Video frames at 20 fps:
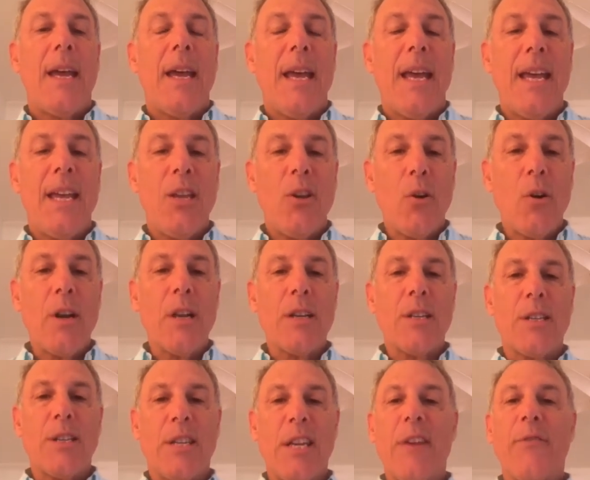Aortic
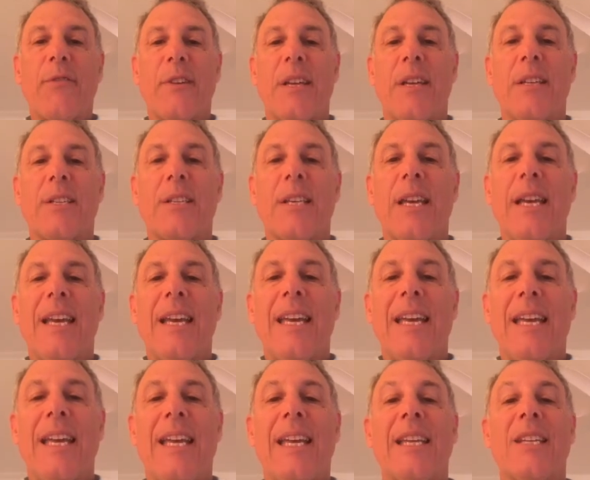stiffness
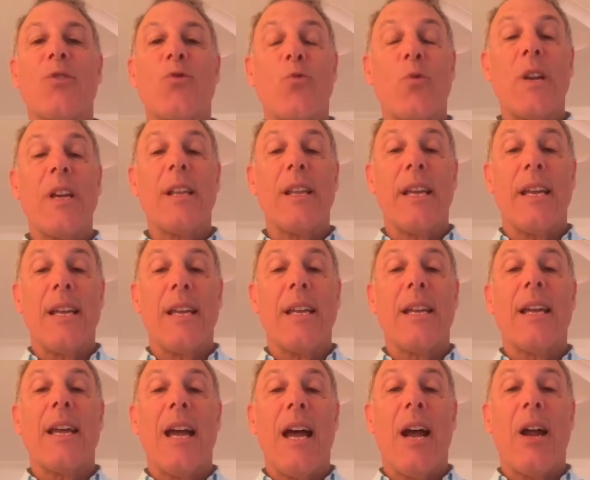is really
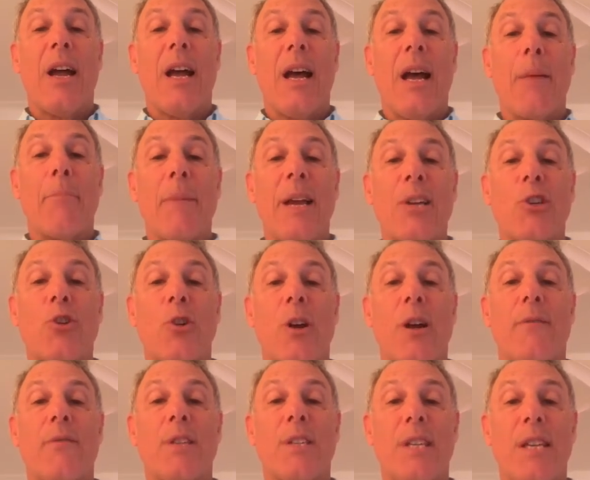a measure
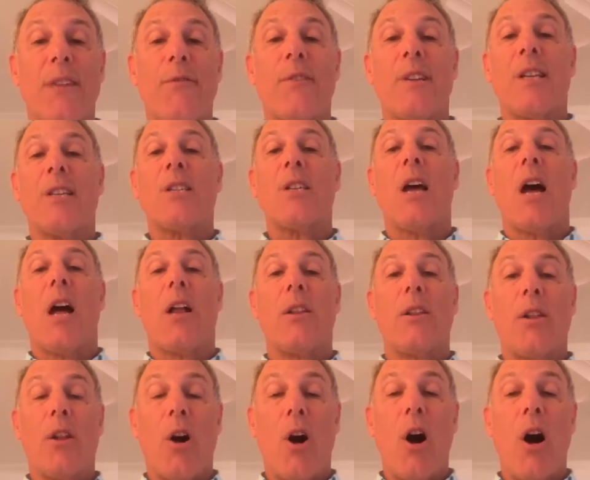of stiffness
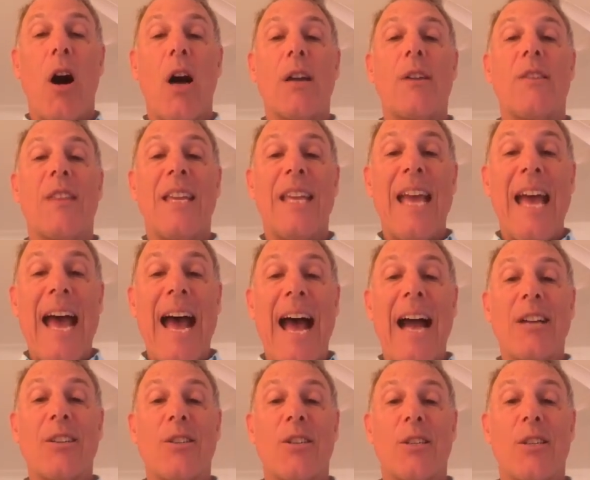along the
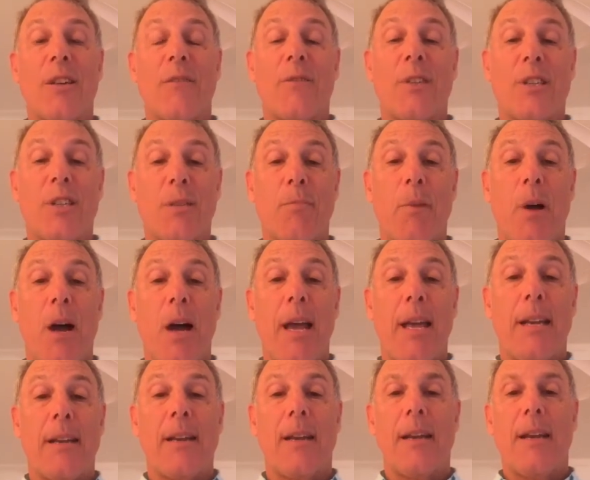axis of the
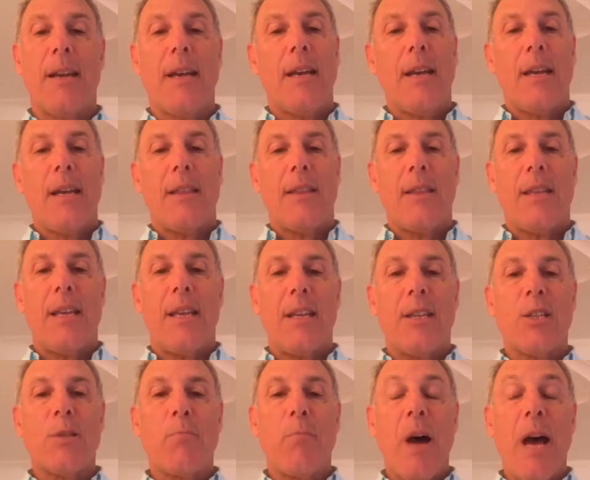spine. The
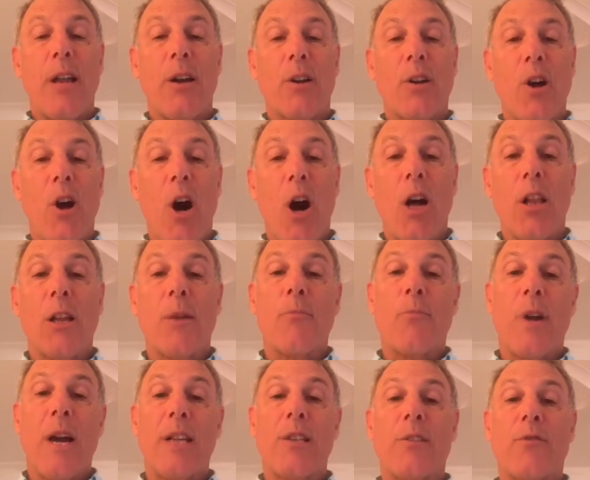spinal column
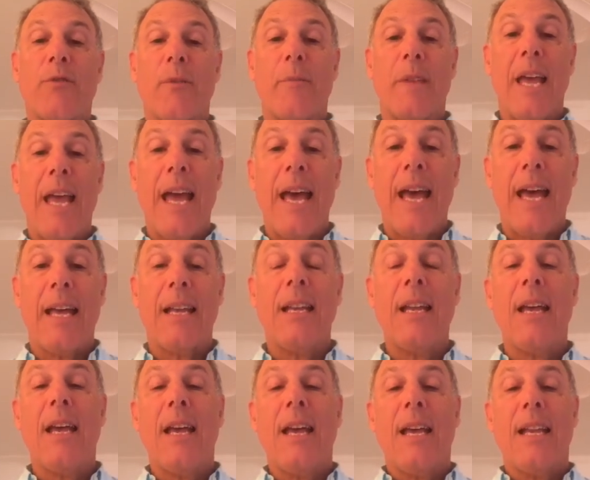runs from the head
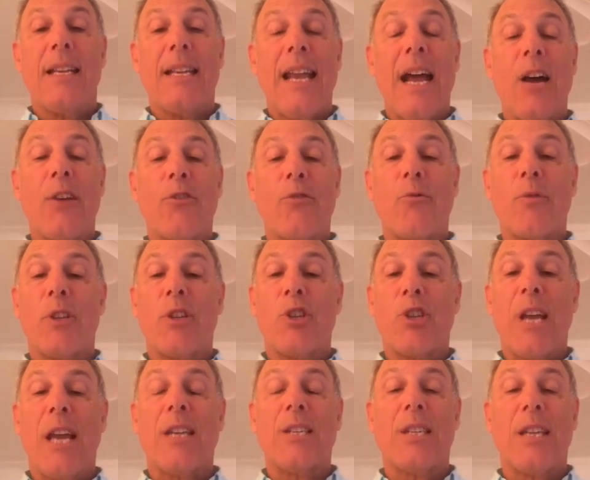down through the
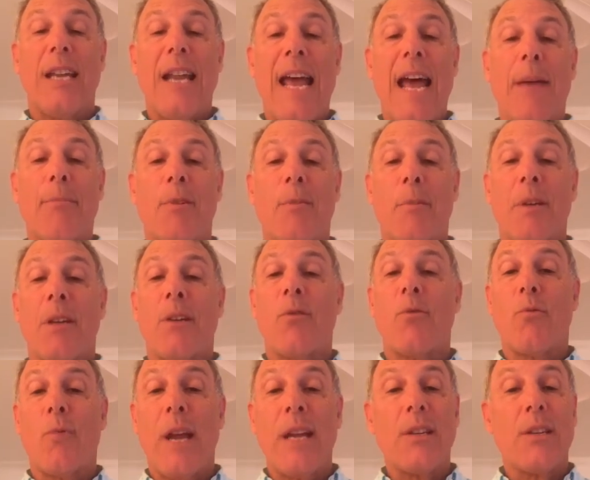chest and abdomen
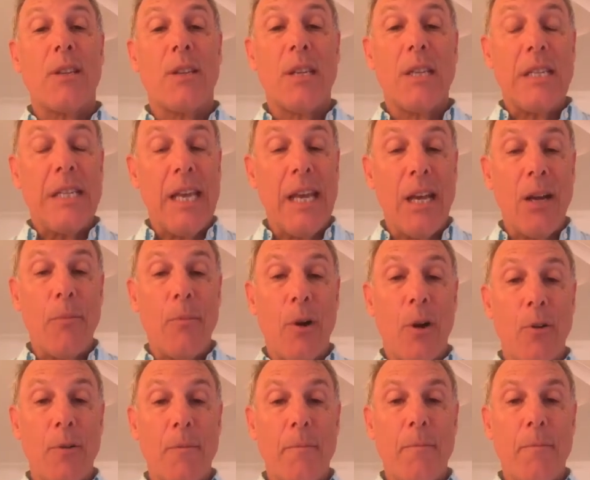right to the tailbone.